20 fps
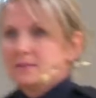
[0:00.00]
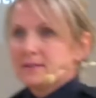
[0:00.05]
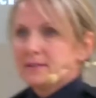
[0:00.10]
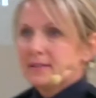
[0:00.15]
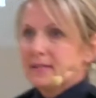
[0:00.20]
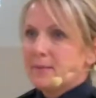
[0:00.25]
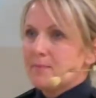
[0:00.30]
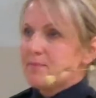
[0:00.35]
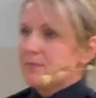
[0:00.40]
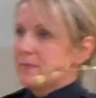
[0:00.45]

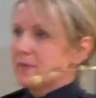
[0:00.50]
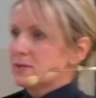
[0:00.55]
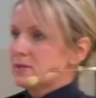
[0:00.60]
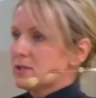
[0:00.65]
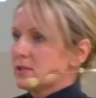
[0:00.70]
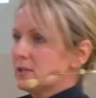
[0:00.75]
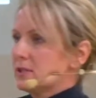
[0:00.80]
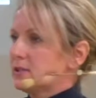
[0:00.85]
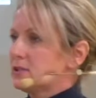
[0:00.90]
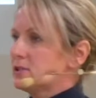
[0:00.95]
right? Those are
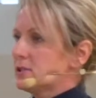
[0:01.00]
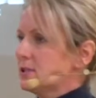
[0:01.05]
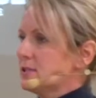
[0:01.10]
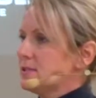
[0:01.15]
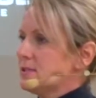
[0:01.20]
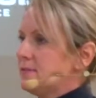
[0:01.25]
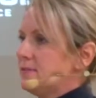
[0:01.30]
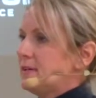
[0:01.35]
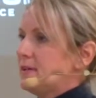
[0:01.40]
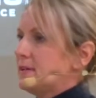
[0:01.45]
little chunks
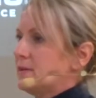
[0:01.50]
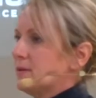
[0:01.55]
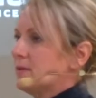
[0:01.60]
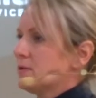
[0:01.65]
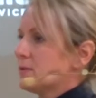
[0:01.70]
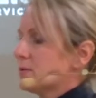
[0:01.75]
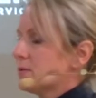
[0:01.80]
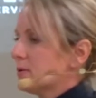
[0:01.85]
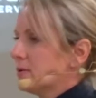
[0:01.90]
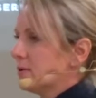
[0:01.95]
of fentanyl
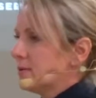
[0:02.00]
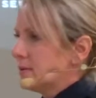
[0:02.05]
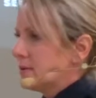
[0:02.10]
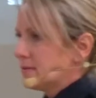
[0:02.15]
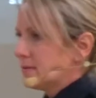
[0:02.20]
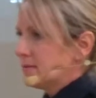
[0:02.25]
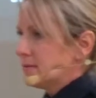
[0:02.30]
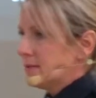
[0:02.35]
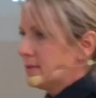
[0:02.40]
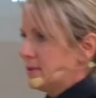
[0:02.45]
throughout
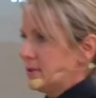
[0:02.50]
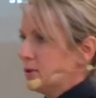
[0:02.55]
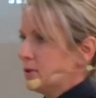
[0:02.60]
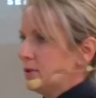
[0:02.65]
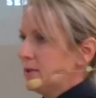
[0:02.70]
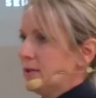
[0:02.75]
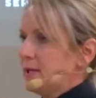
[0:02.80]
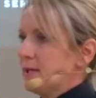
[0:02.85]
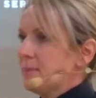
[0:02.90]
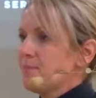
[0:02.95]
the
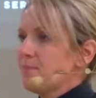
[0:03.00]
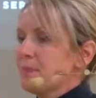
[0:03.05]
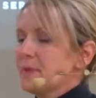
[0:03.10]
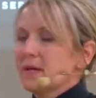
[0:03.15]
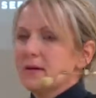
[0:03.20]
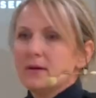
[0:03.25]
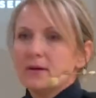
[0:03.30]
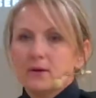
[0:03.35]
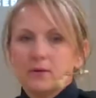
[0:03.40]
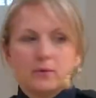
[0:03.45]
cookie.
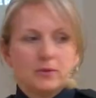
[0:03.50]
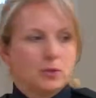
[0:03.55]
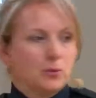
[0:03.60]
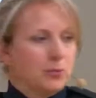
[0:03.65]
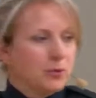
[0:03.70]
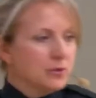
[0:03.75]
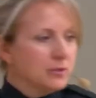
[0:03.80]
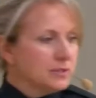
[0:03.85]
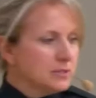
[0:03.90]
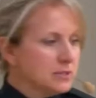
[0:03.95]
When you
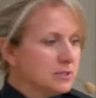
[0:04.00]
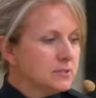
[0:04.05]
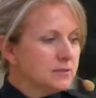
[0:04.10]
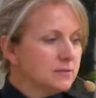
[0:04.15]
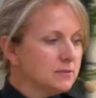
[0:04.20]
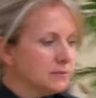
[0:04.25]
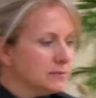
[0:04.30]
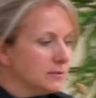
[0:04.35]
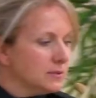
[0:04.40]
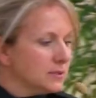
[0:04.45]
pull
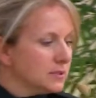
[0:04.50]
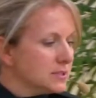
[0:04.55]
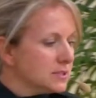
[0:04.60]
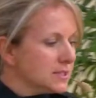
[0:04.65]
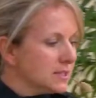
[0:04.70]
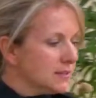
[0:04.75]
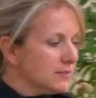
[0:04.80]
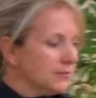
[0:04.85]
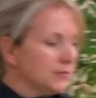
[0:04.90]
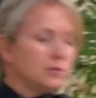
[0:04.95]
into
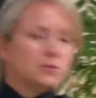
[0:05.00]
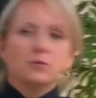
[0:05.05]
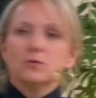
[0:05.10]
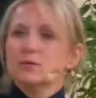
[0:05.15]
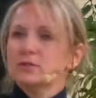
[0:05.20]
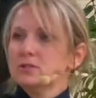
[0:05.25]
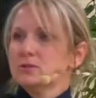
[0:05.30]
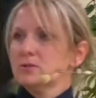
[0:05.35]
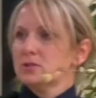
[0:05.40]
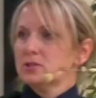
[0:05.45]
yourself and you go
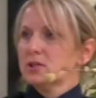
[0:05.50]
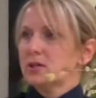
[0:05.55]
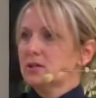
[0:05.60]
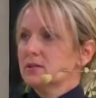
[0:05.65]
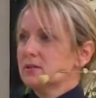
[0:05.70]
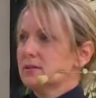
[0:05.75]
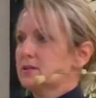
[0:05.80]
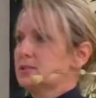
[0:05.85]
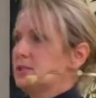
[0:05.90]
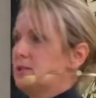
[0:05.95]
into a
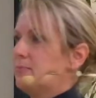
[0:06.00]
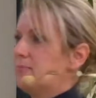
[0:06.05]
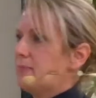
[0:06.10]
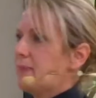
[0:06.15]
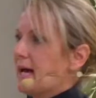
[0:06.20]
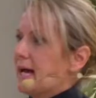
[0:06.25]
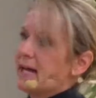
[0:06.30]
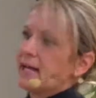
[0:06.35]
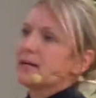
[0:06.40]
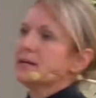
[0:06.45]
chocolate chip
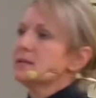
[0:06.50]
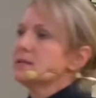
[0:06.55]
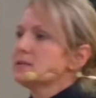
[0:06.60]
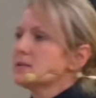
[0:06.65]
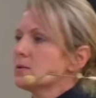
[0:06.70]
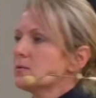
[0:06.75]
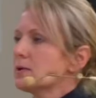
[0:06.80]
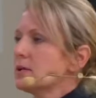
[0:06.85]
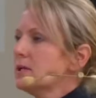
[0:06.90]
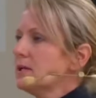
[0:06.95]
bag,
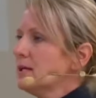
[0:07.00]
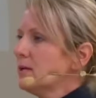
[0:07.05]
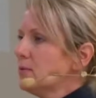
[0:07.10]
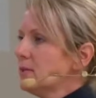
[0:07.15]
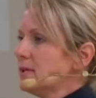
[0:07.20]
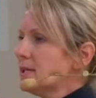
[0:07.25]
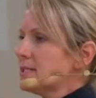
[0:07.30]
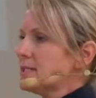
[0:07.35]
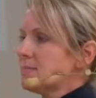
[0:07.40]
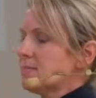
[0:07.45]
so we're going to get
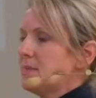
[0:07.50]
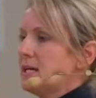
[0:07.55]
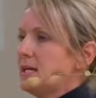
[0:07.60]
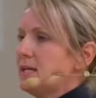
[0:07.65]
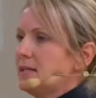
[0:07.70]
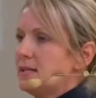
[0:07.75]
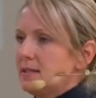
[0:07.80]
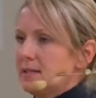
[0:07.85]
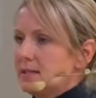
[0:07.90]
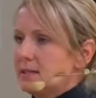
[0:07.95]
one that's
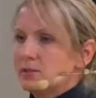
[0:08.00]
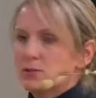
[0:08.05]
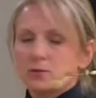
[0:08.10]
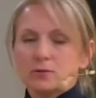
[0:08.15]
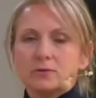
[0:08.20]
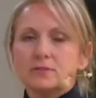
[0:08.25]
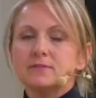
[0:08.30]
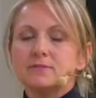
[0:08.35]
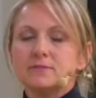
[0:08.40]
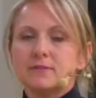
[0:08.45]
made in a
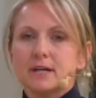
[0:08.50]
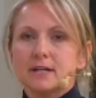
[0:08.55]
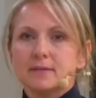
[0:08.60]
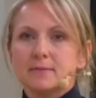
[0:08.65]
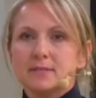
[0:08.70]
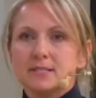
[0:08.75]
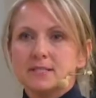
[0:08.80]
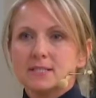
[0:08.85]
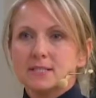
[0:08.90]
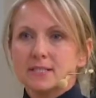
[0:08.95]
controlled
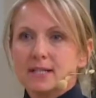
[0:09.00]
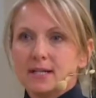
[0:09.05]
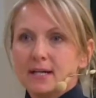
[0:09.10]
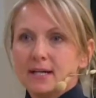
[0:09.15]
environment,